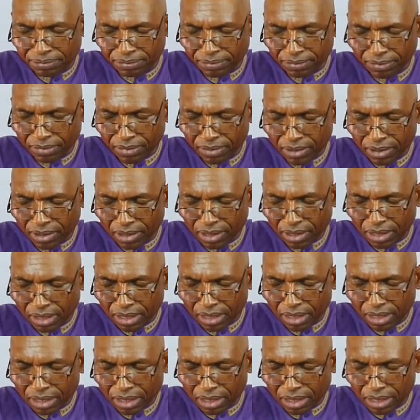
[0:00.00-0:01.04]

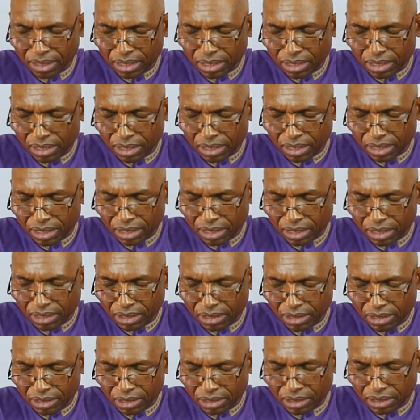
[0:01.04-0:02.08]

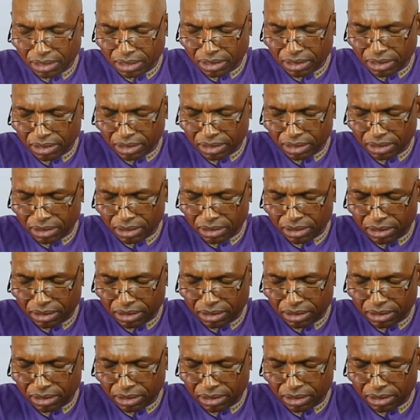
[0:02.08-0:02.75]
[no speech]